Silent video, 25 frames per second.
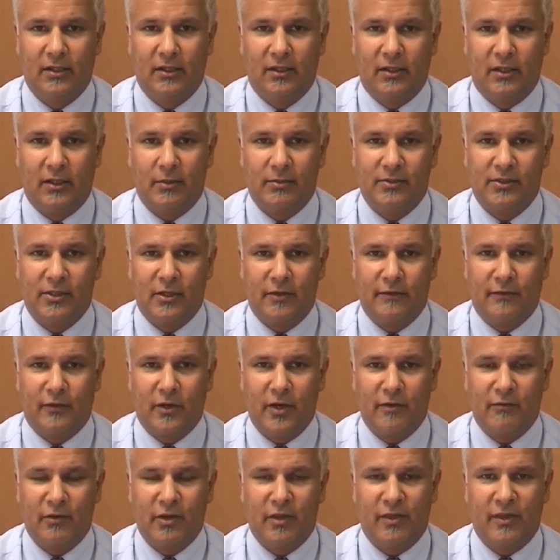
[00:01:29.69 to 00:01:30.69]
So
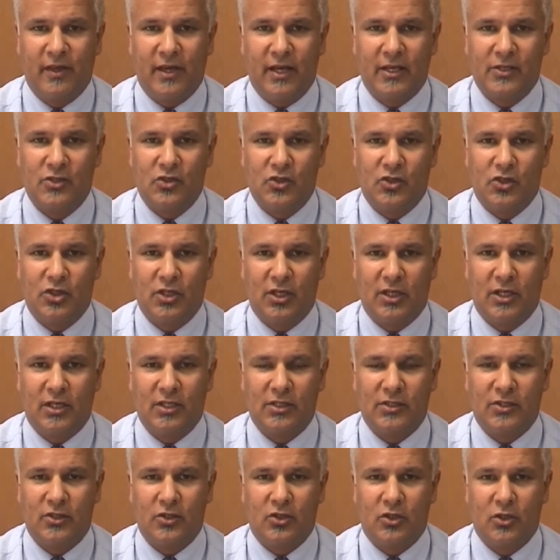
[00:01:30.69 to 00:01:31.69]
for every 1,000
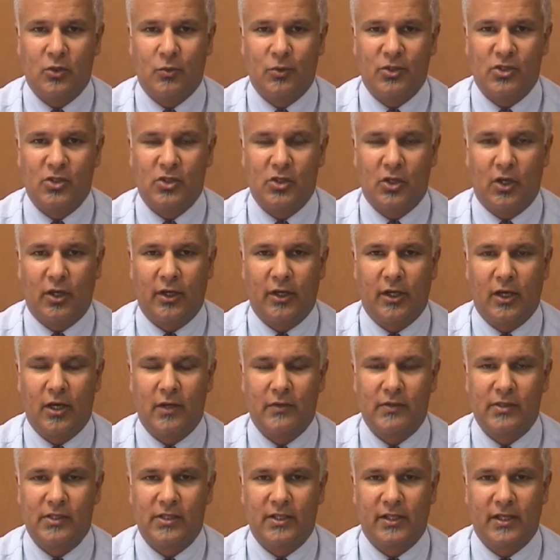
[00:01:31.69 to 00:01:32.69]
shares that you would sign
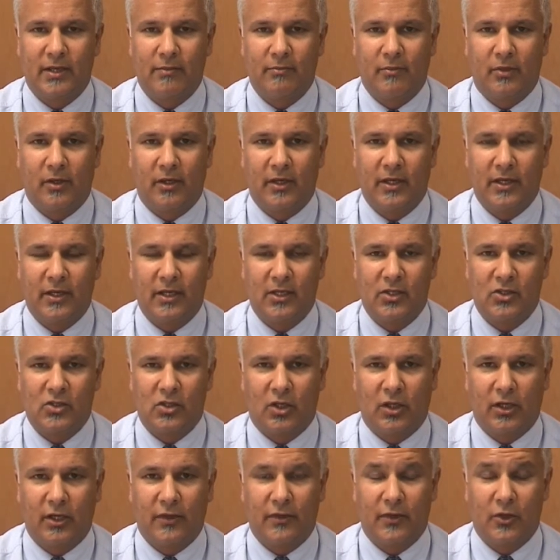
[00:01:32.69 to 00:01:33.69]
over to them by
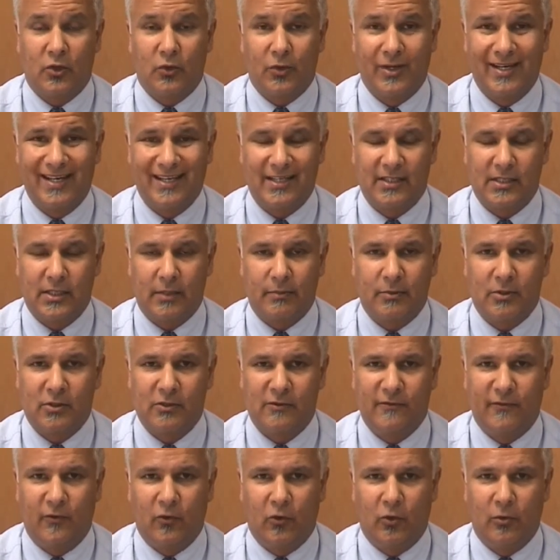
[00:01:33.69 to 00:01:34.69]
signing the green
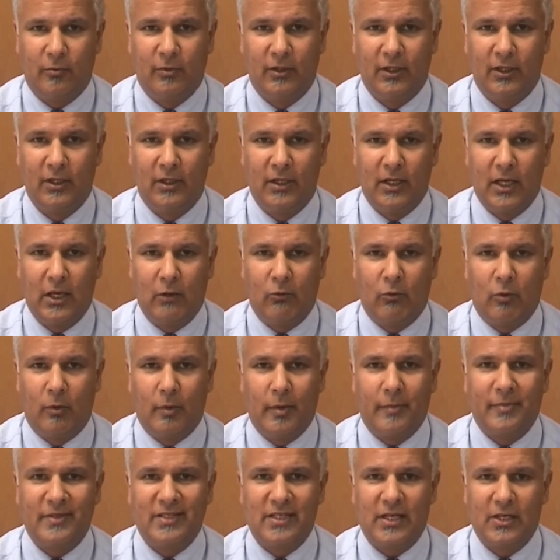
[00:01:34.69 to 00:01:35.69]
acceptance form,
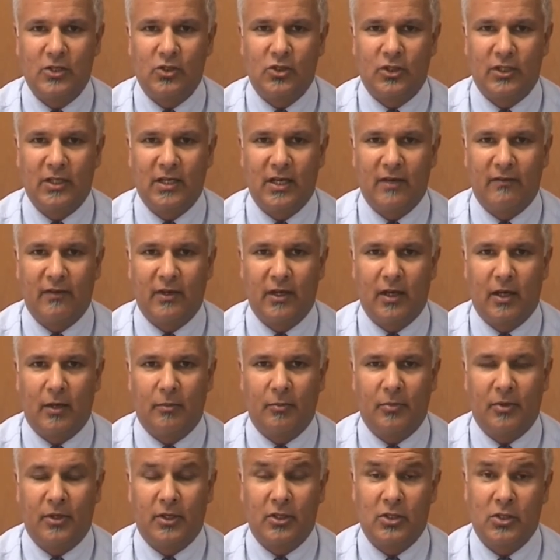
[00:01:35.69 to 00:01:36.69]
we'll be potentially giving
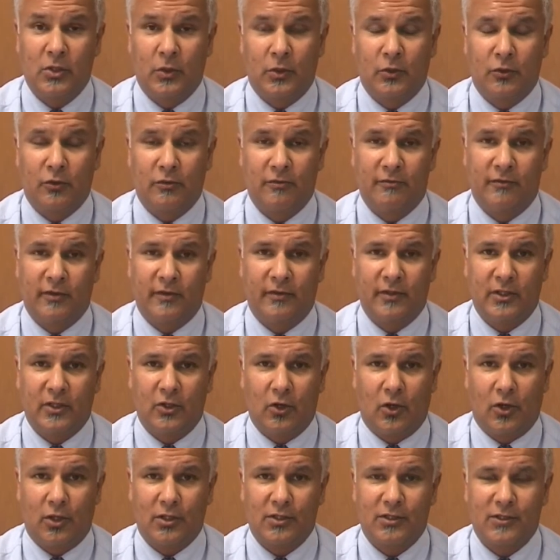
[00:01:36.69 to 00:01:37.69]
up
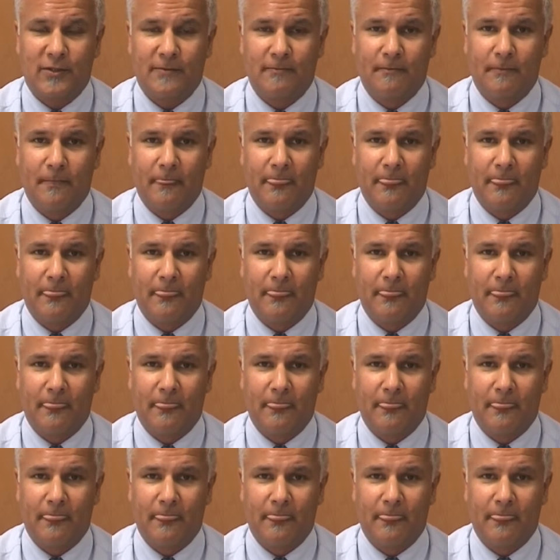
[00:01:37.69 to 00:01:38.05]
$250.